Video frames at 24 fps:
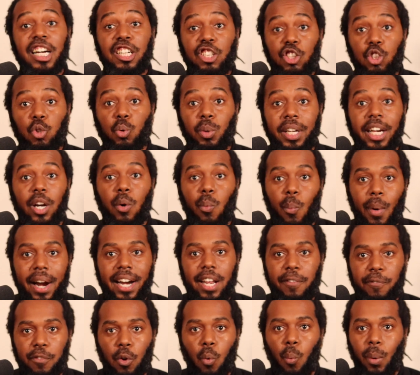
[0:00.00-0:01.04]
to get
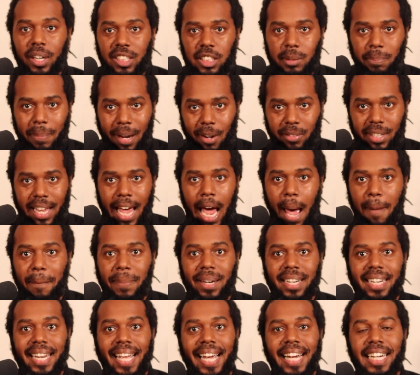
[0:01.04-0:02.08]
ready for what's about to
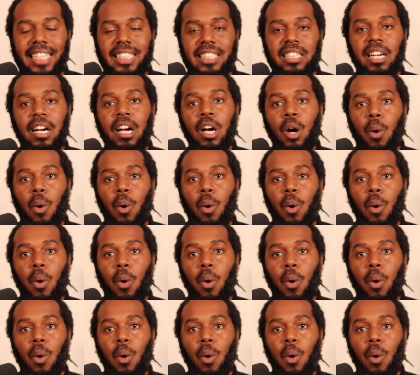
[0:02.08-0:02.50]
happen next.